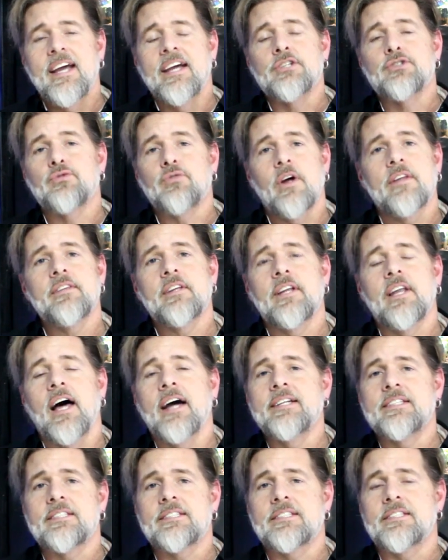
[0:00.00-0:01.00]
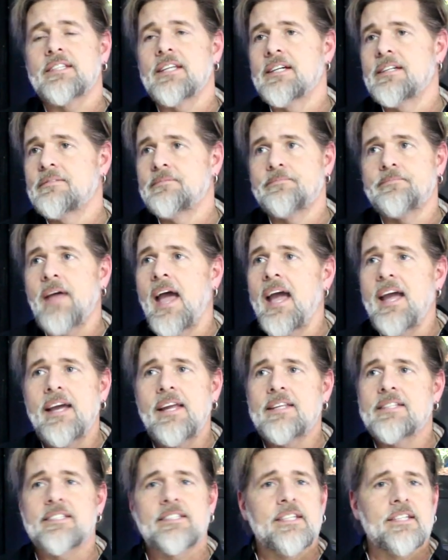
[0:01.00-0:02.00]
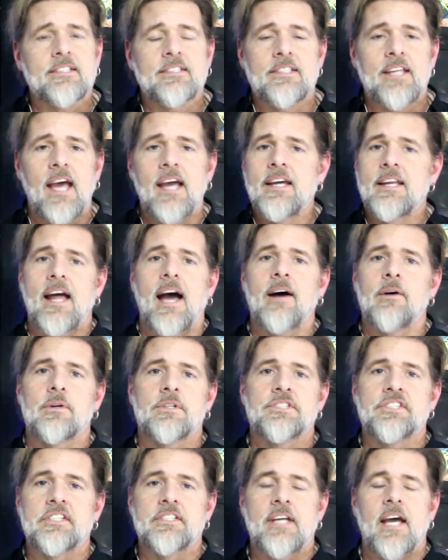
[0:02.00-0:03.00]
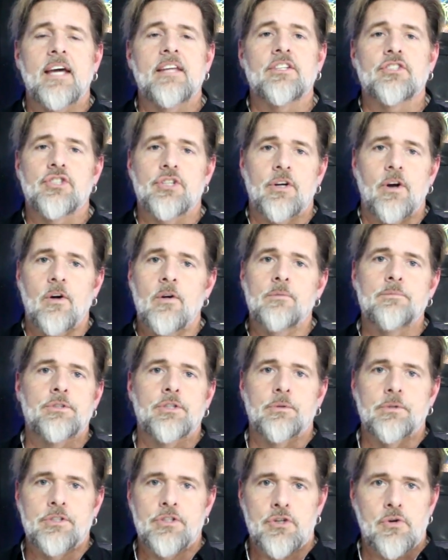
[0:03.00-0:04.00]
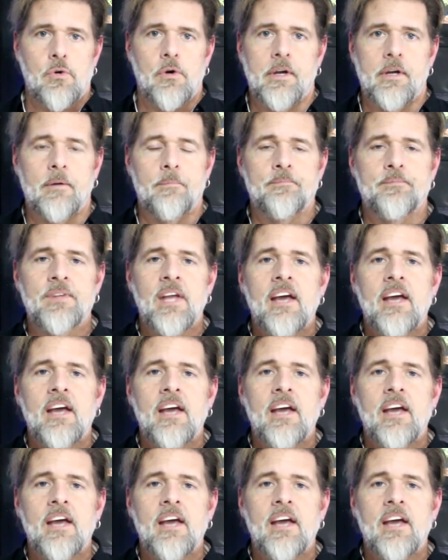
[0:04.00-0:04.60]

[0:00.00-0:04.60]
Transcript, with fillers: is run the lights the eight, six to eight hours a day that you're home to enjoy them.